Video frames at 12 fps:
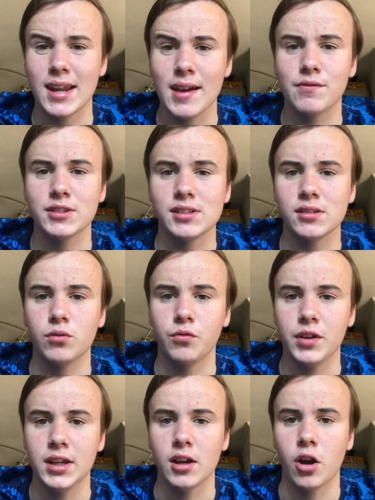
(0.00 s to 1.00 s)
every single
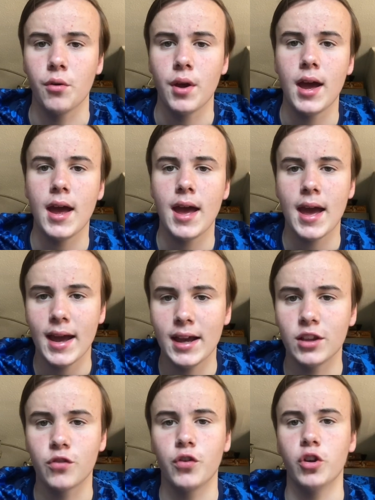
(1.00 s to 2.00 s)
video,
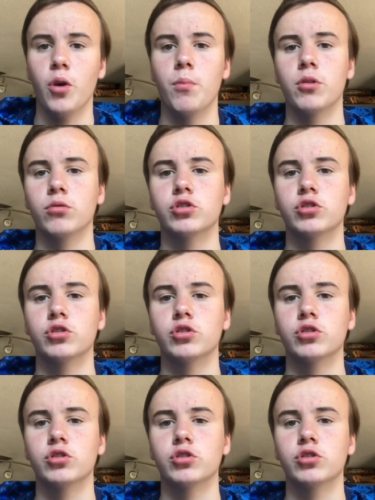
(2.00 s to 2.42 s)
is phenomenal.